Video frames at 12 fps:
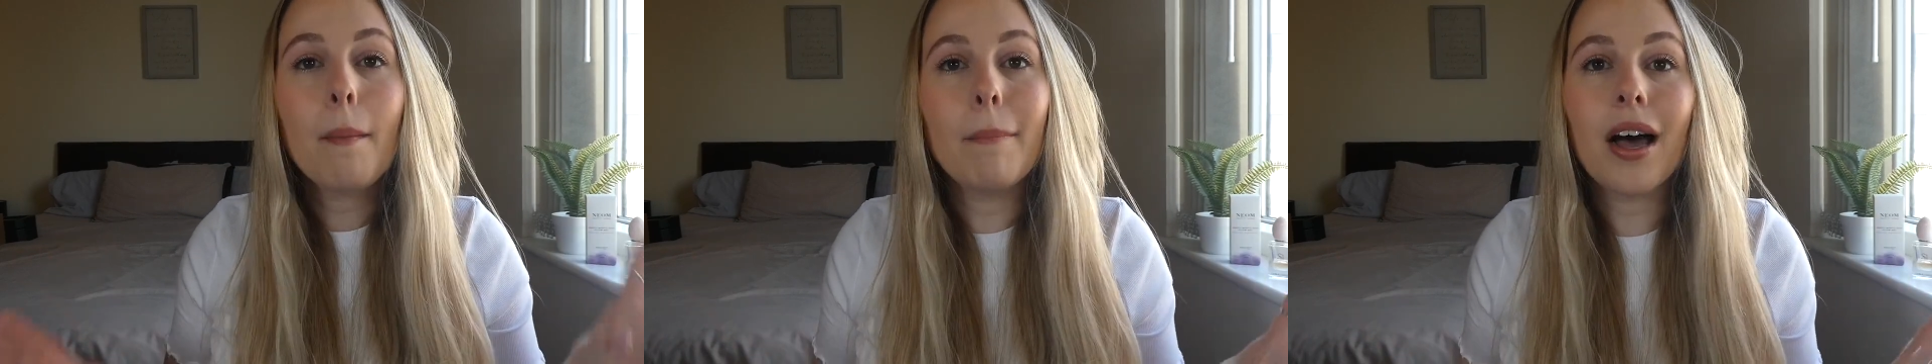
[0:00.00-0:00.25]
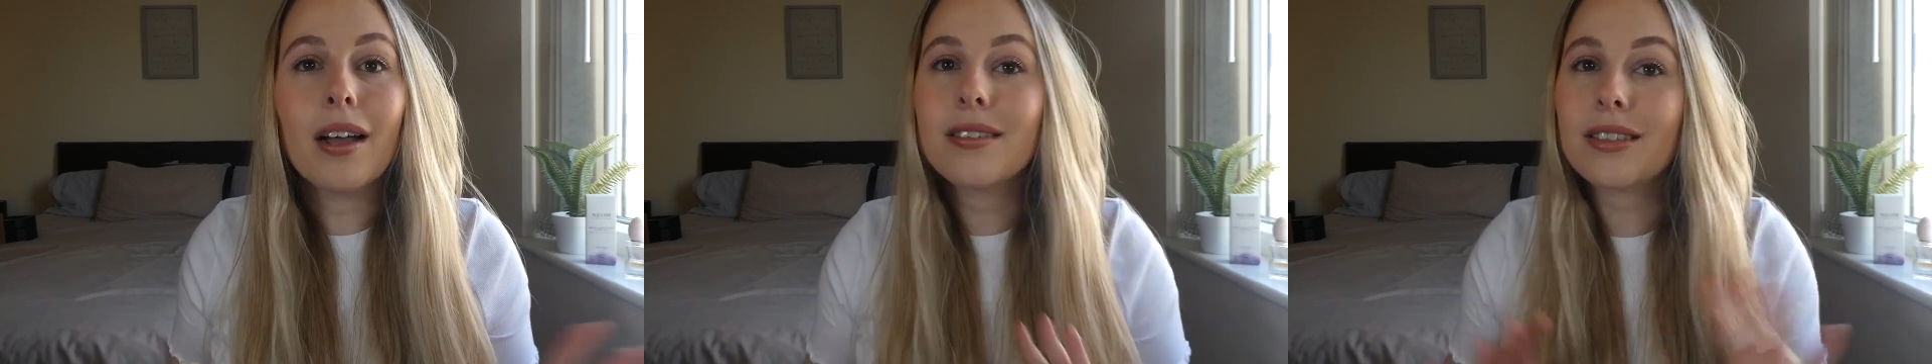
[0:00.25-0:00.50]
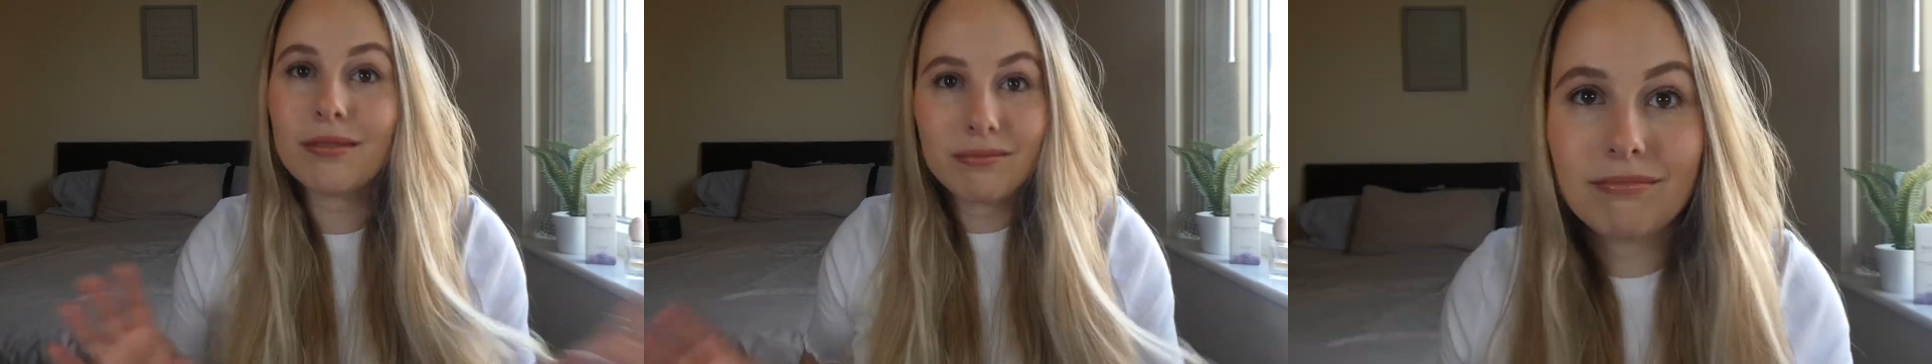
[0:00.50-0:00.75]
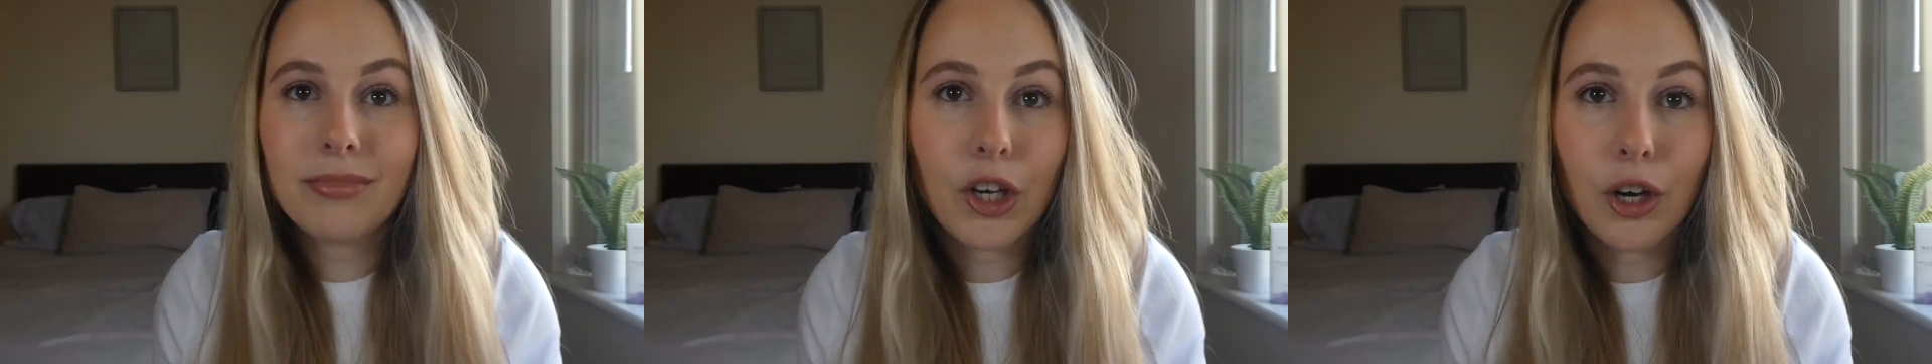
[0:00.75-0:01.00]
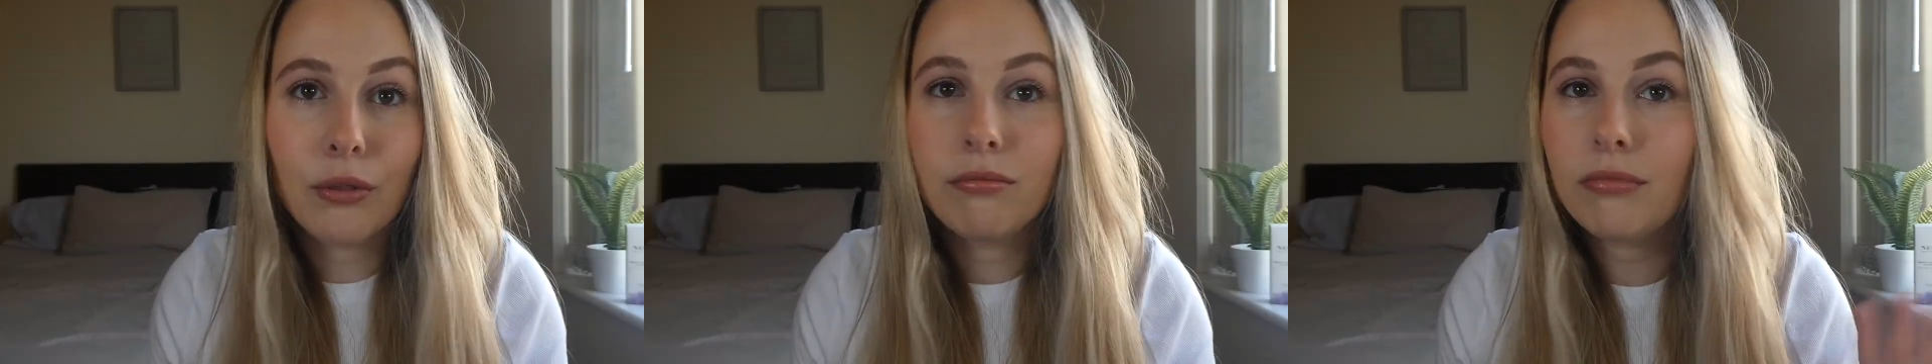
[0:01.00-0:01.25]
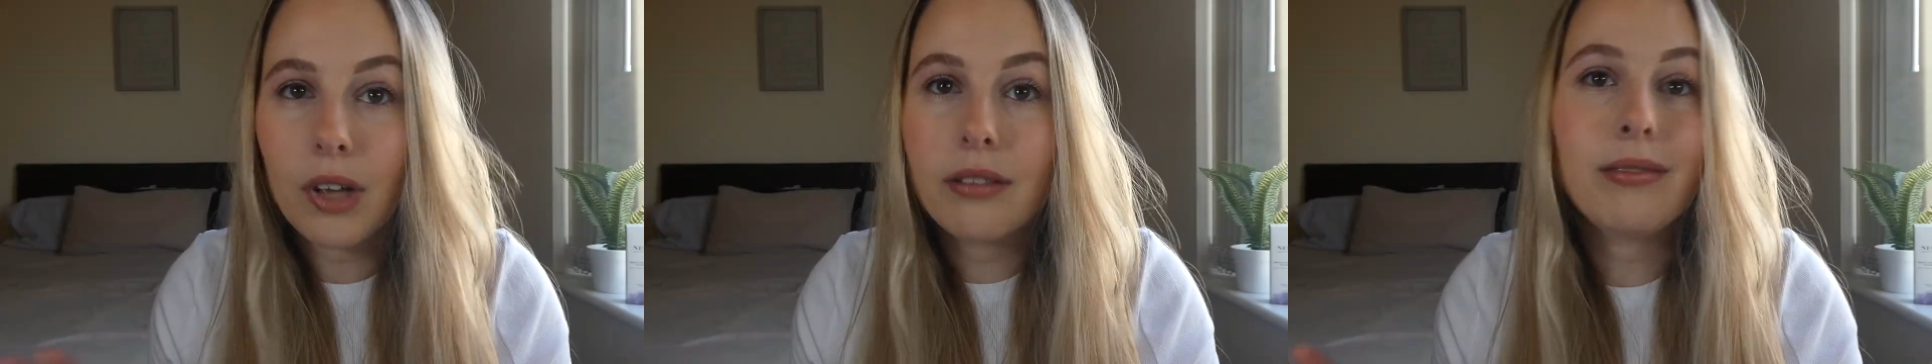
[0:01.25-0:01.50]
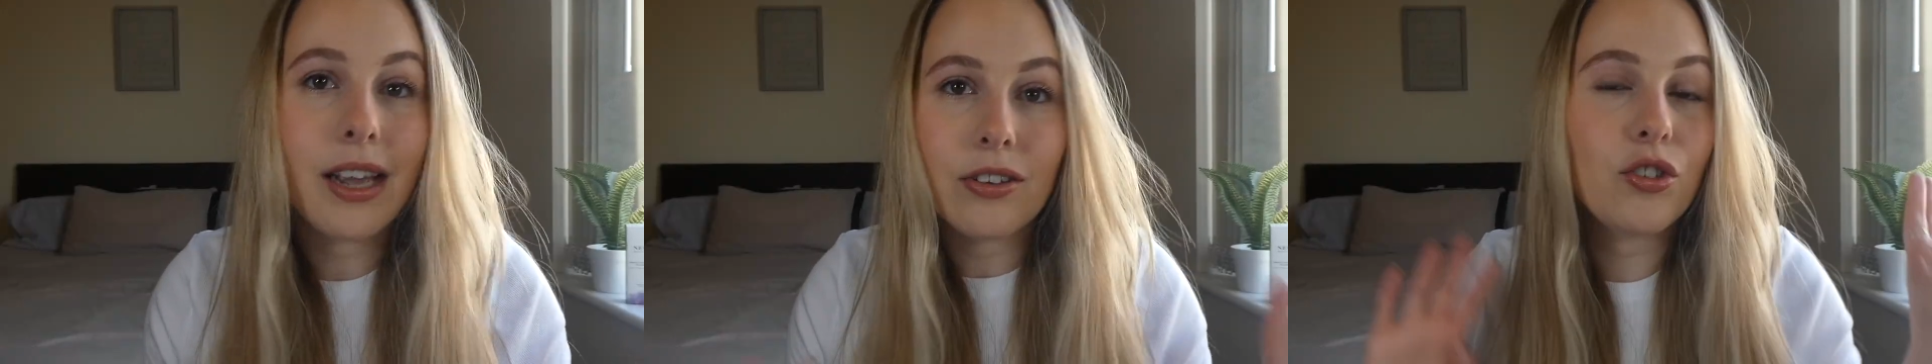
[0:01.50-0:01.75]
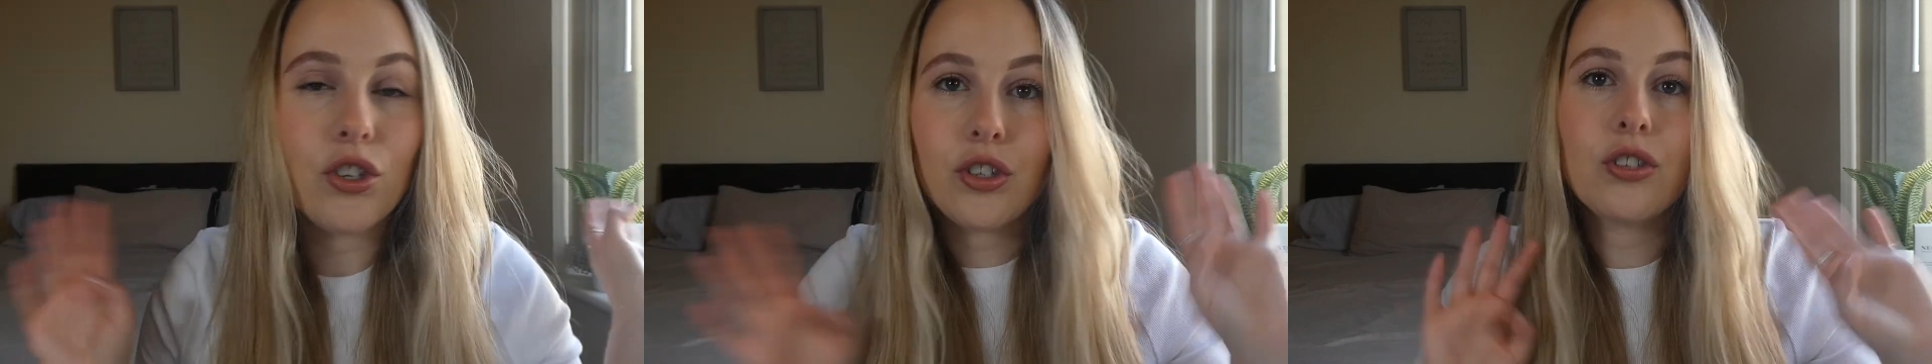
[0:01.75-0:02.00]
but you know,
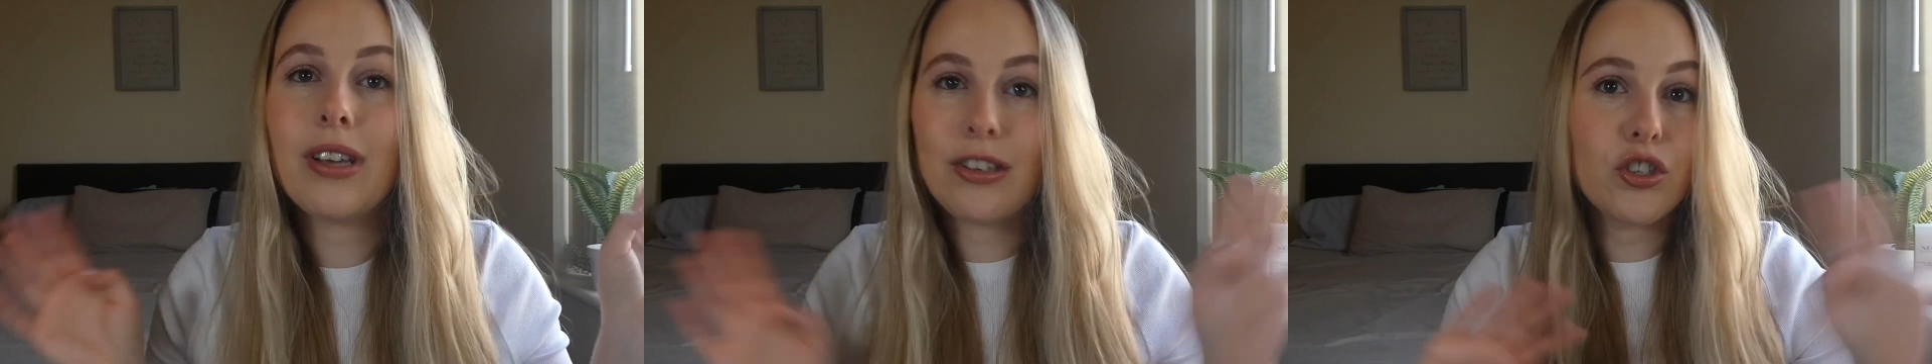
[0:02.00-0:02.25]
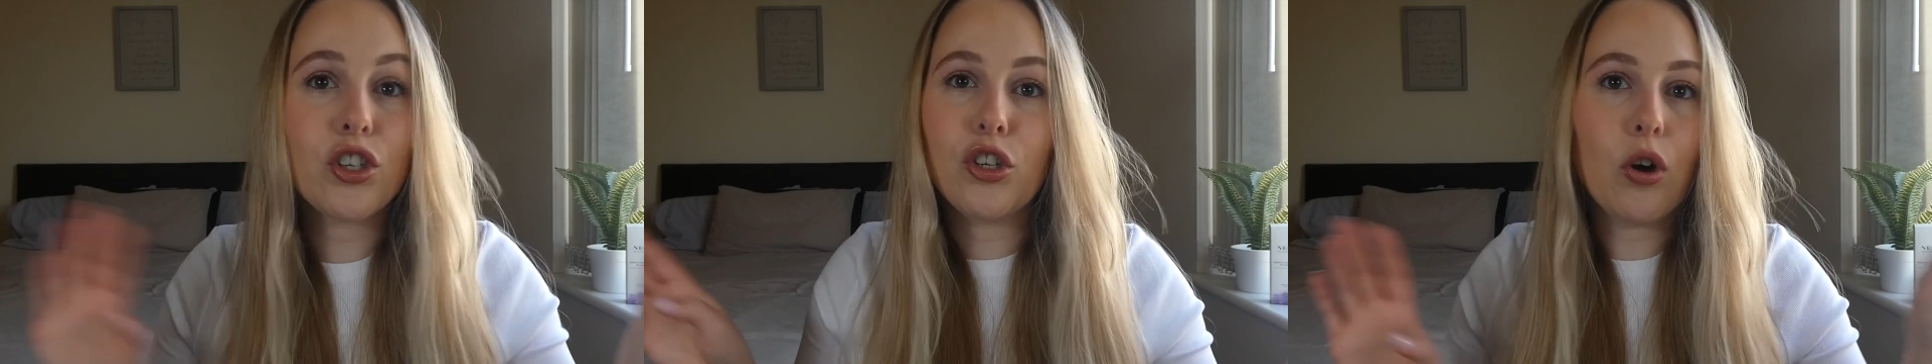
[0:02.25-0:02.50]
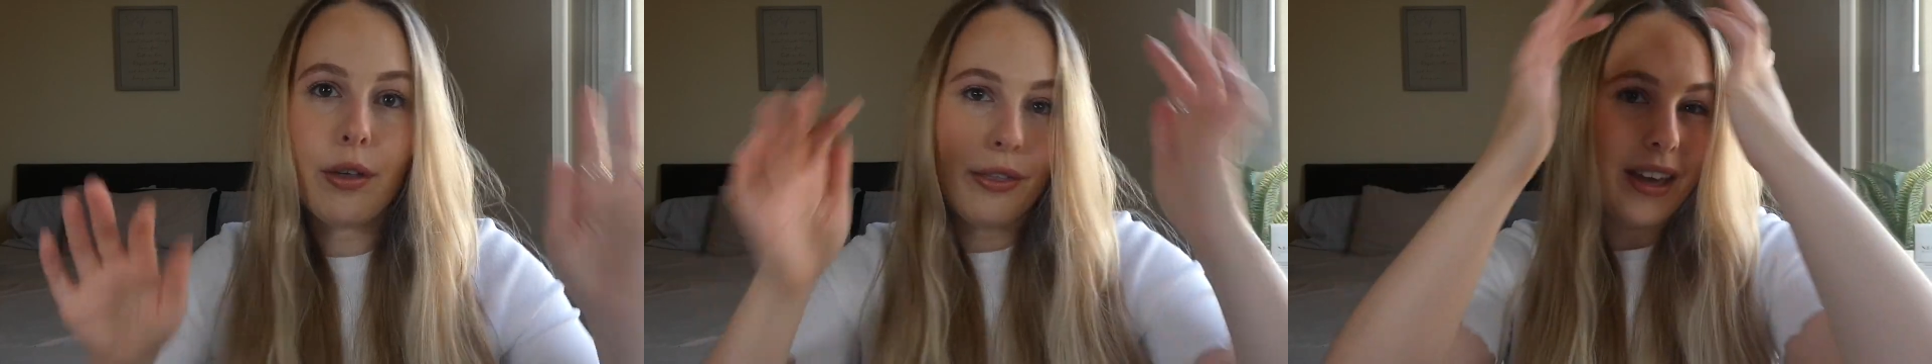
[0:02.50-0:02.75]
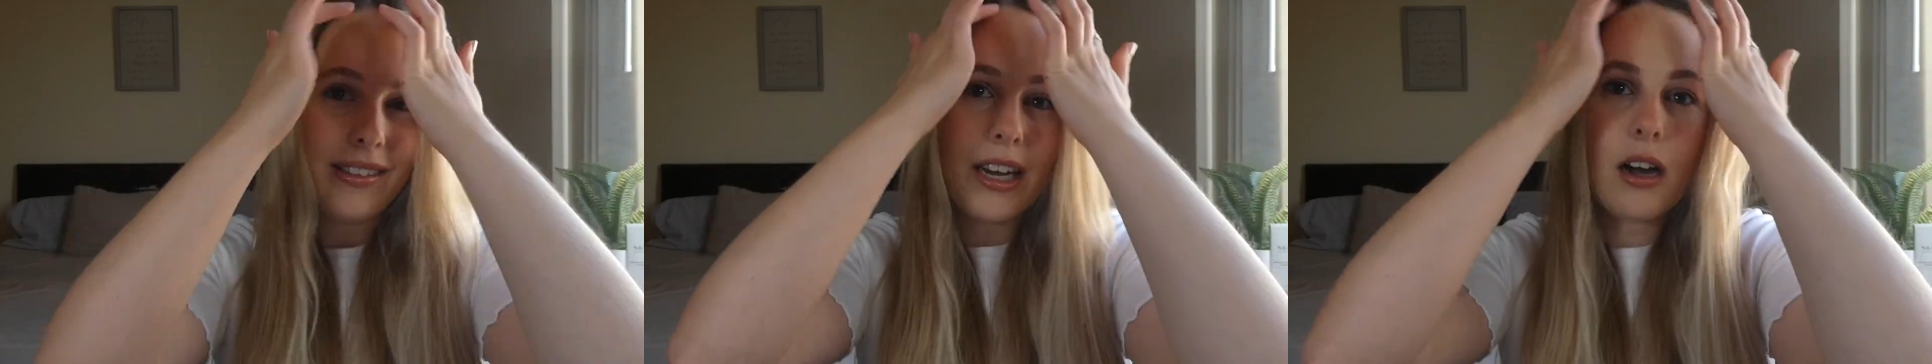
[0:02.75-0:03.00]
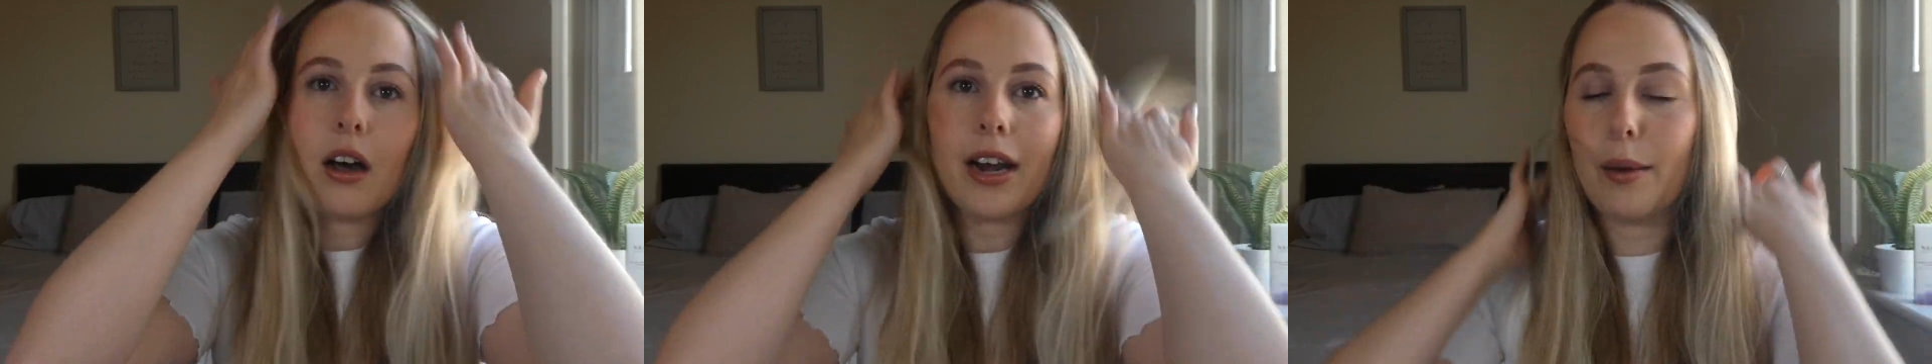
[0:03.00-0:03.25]
that's just, it's just not a thing. That can't